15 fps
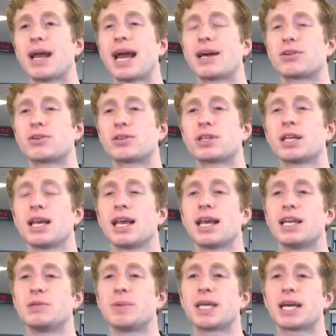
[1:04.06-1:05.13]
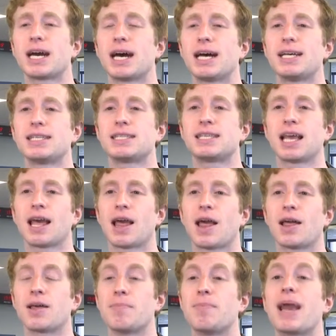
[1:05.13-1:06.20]
mattered is because
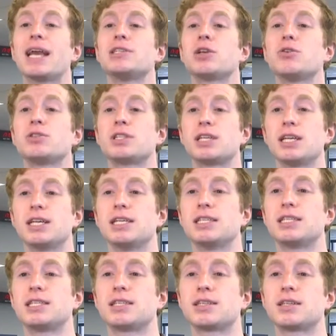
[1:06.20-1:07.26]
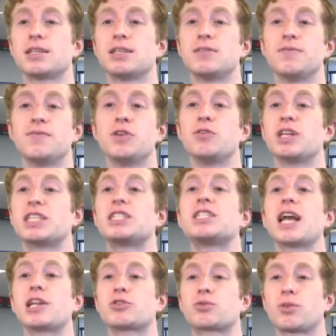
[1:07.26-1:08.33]
Bezos is viewed as
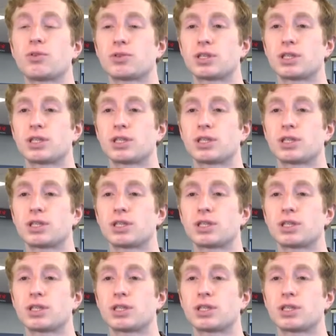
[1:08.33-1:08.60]
central